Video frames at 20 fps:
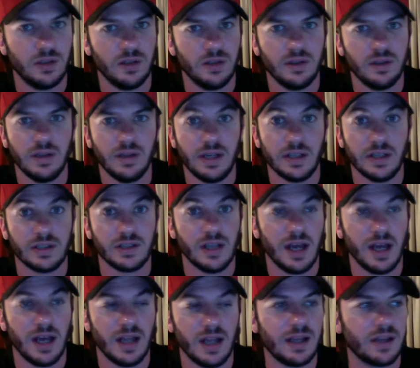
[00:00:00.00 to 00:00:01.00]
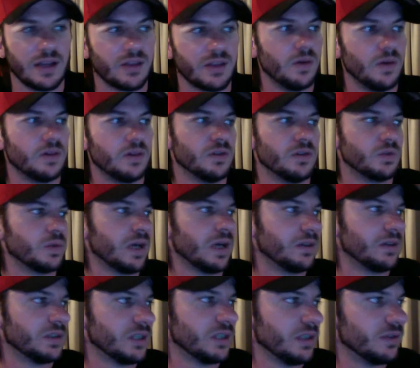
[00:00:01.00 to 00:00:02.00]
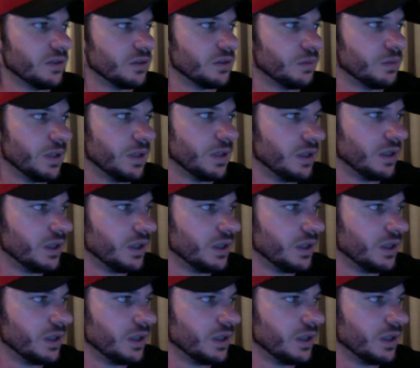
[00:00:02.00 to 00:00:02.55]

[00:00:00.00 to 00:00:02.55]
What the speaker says: He does not like throwing to his wide receivers, but